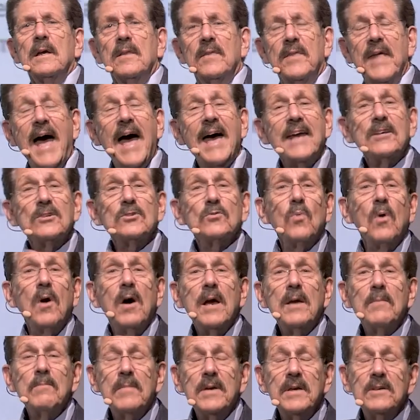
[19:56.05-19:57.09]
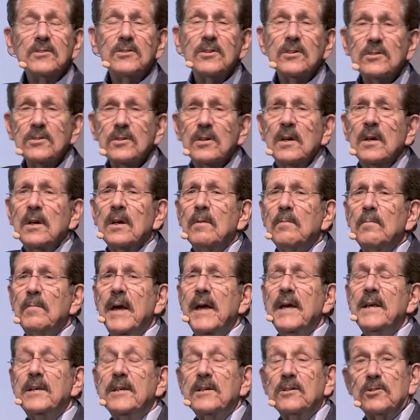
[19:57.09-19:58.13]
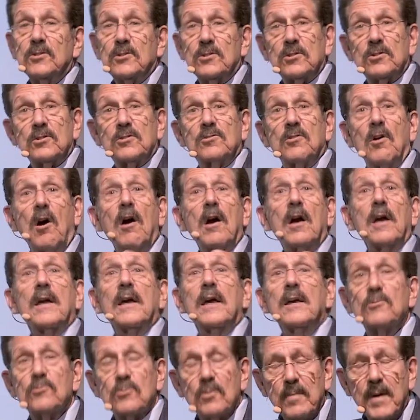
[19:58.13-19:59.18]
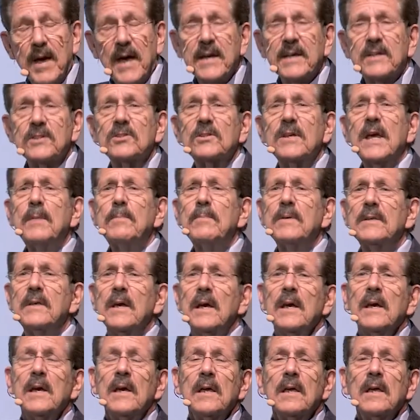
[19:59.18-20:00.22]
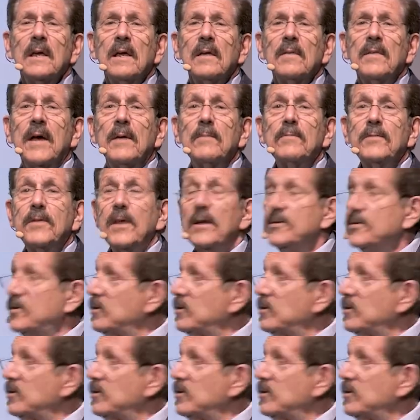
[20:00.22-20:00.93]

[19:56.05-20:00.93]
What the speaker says: That is why Mises made his stark and dramatic statement that the